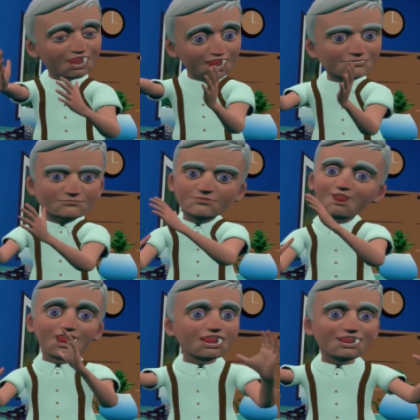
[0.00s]
there's a
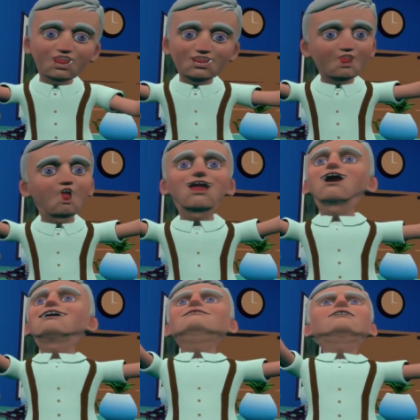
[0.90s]
whole
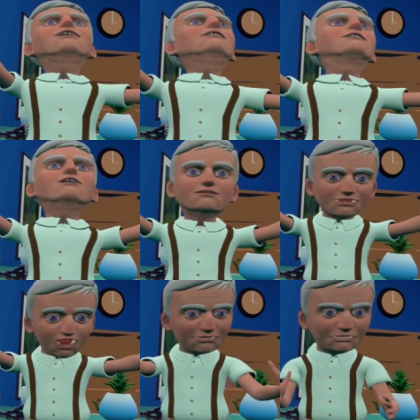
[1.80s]
library of props
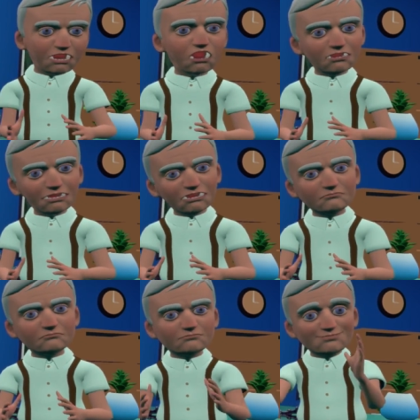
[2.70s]
out there.
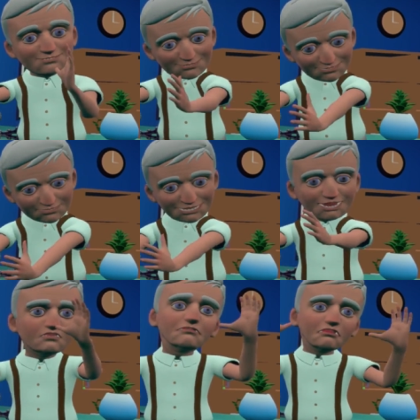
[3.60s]
You can make
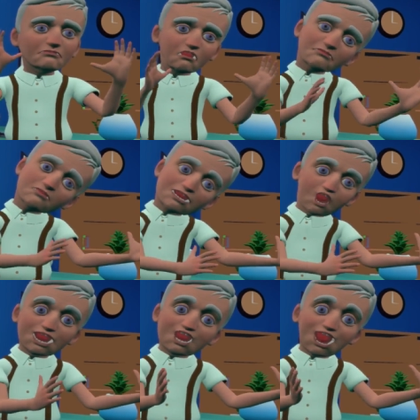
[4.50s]
them, you can borrow
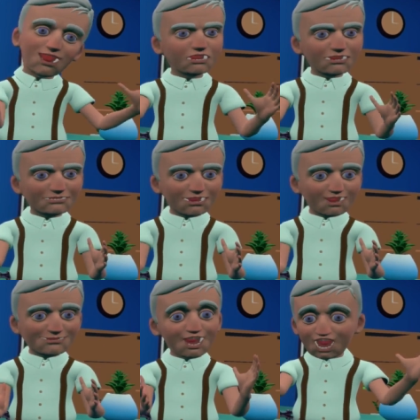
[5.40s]
them from other people,
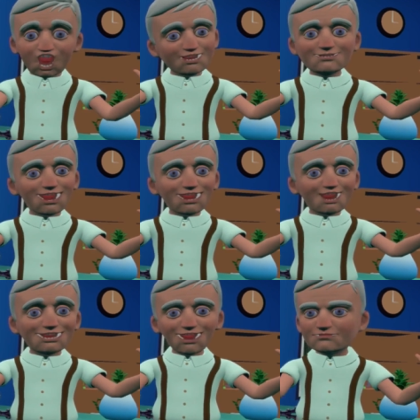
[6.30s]
and I did a
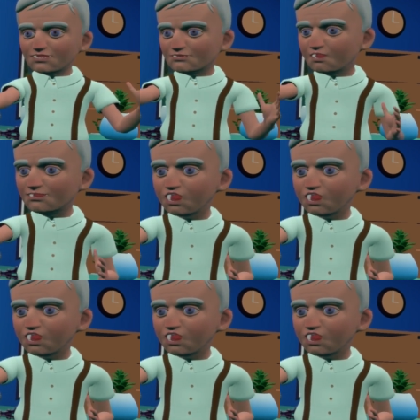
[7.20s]
combination of both. This